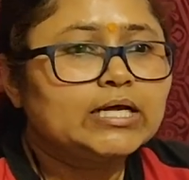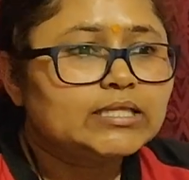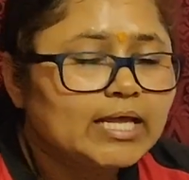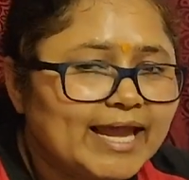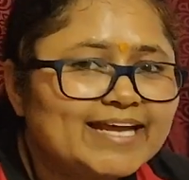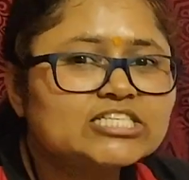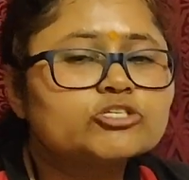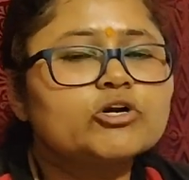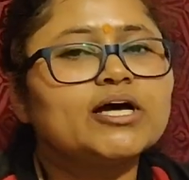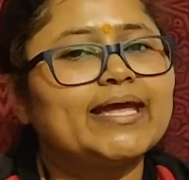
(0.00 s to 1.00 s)

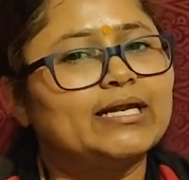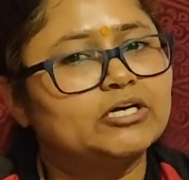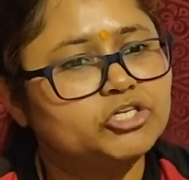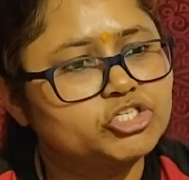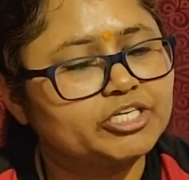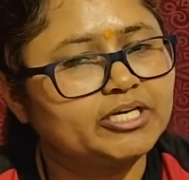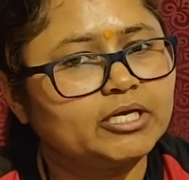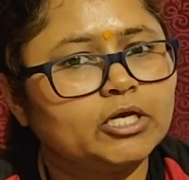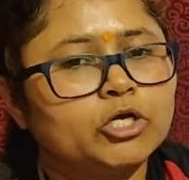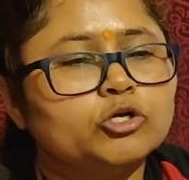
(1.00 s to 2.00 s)
extra energy
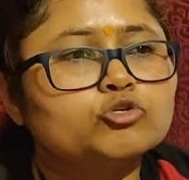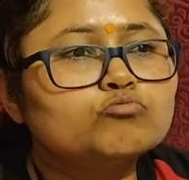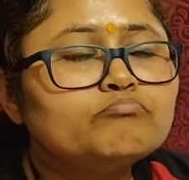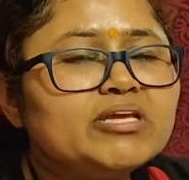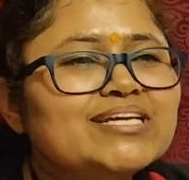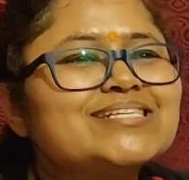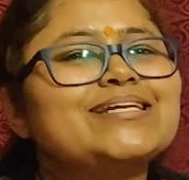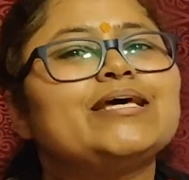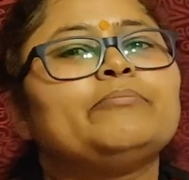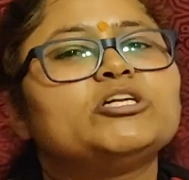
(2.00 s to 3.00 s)
to meet an
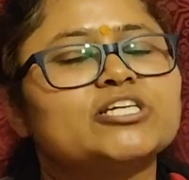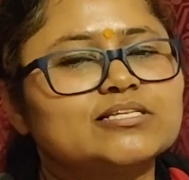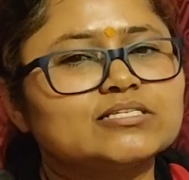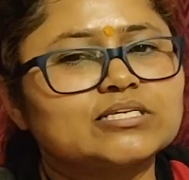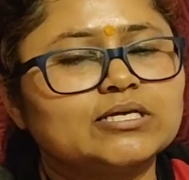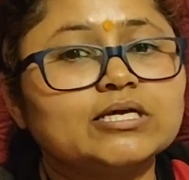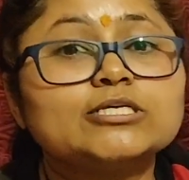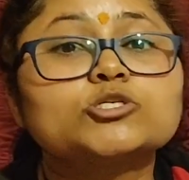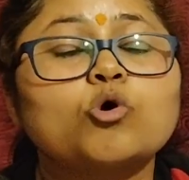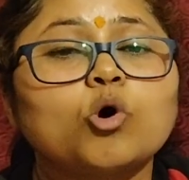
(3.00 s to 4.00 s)
emergency is
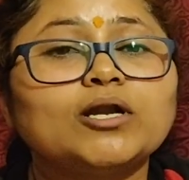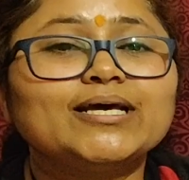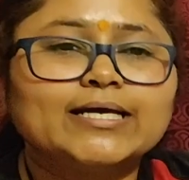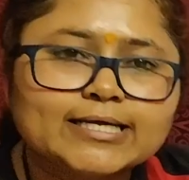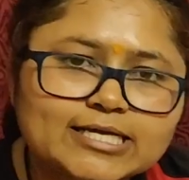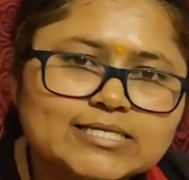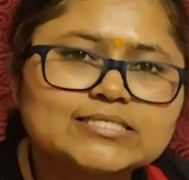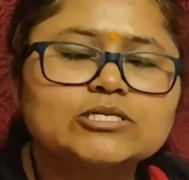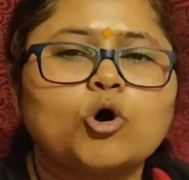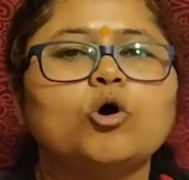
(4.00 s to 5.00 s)
called his
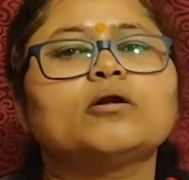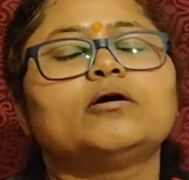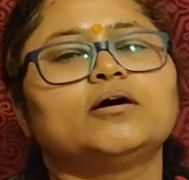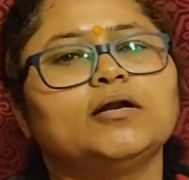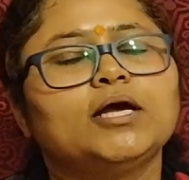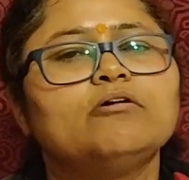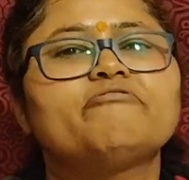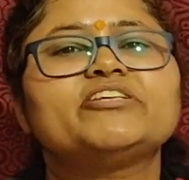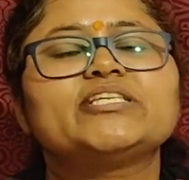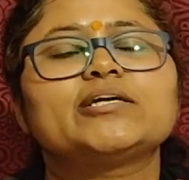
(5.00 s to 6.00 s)
or her
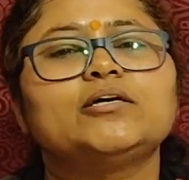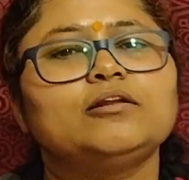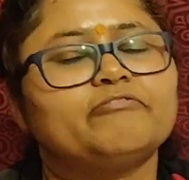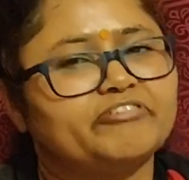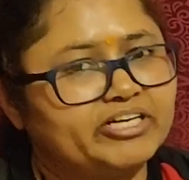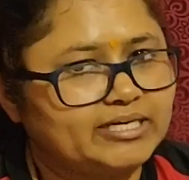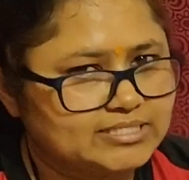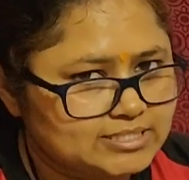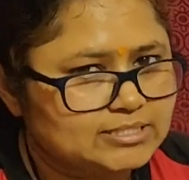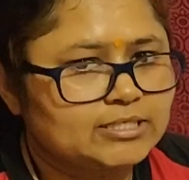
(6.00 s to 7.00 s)
physical
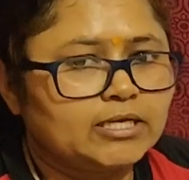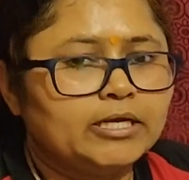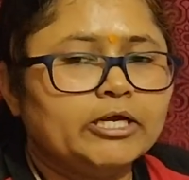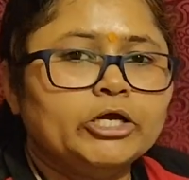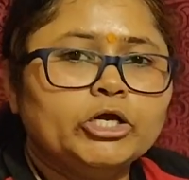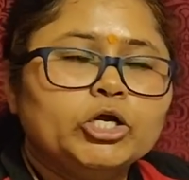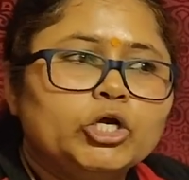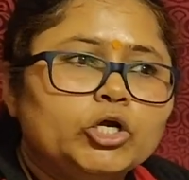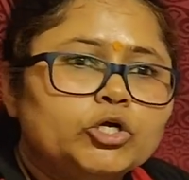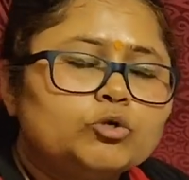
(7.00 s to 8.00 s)
fitness.
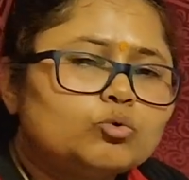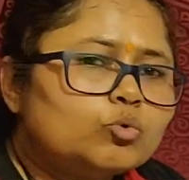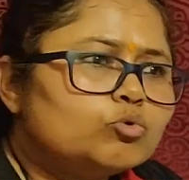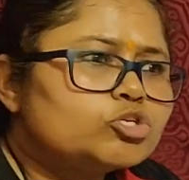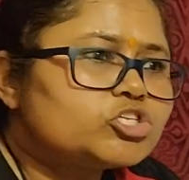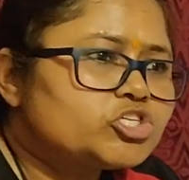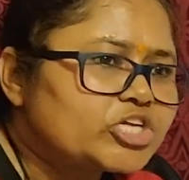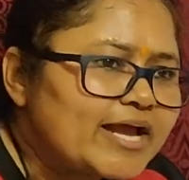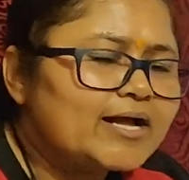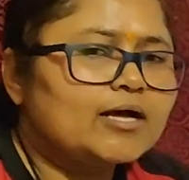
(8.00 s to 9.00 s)
To
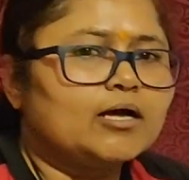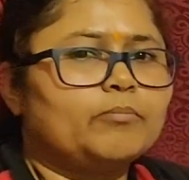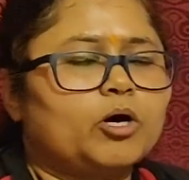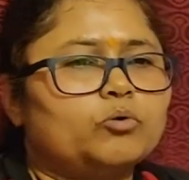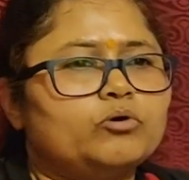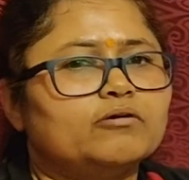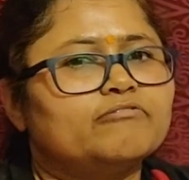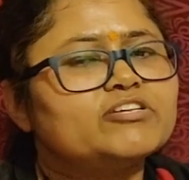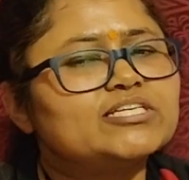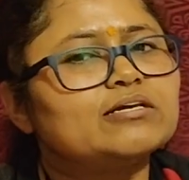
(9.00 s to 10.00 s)
check about
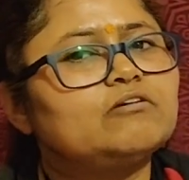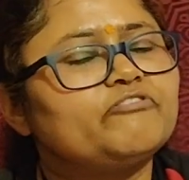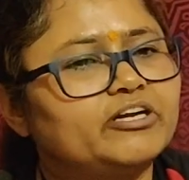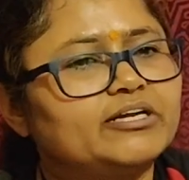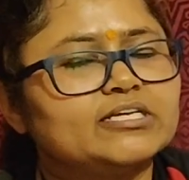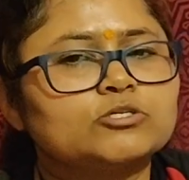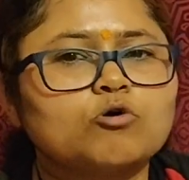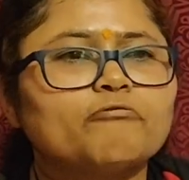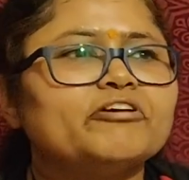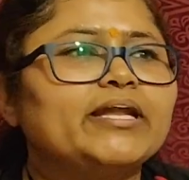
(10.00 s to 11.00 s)
physical fitness of
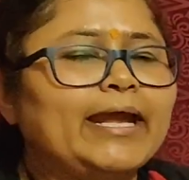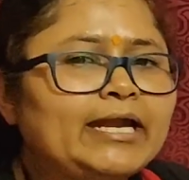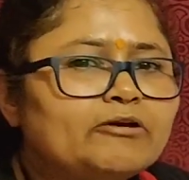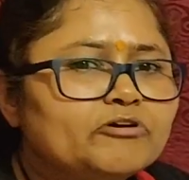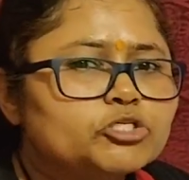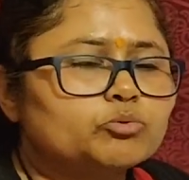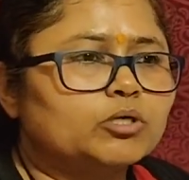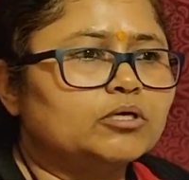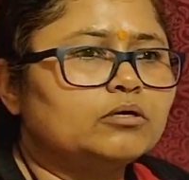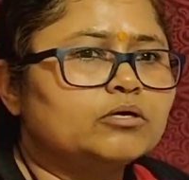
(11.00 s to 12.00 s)
an individual,
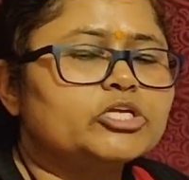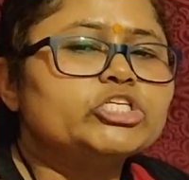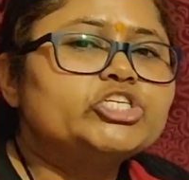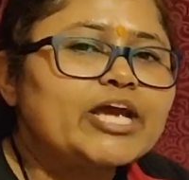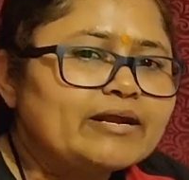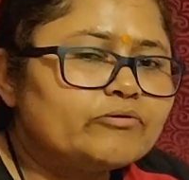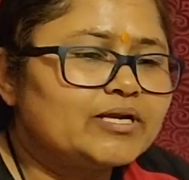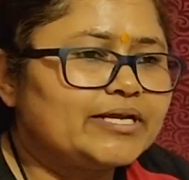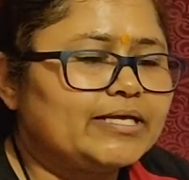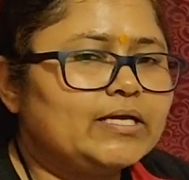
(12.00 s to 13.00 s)

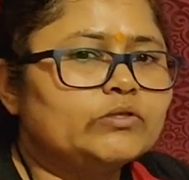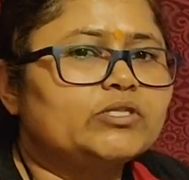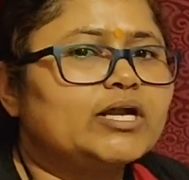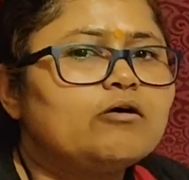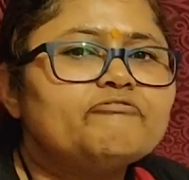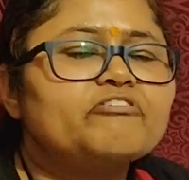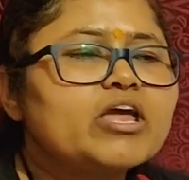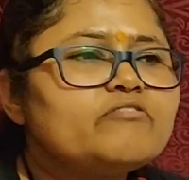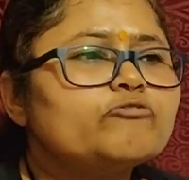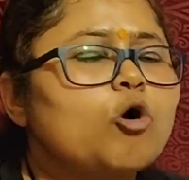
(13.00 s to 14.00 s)
generally there are
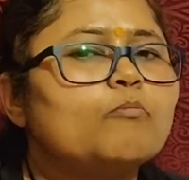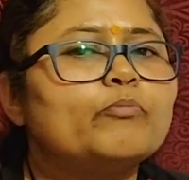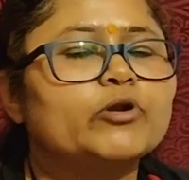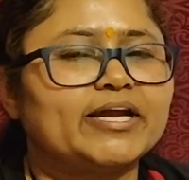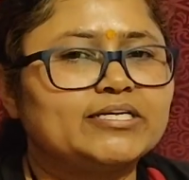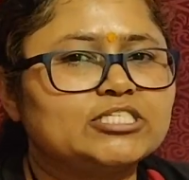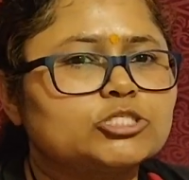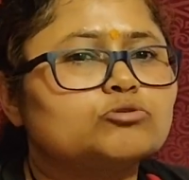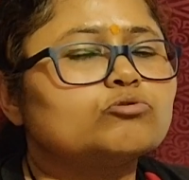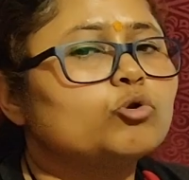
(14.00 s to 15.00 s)
5 components to
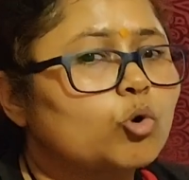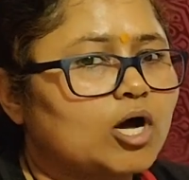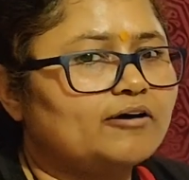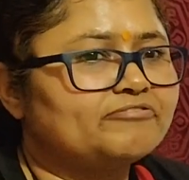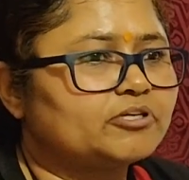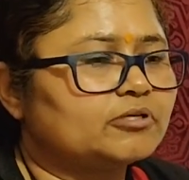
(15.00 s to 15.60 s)
look after.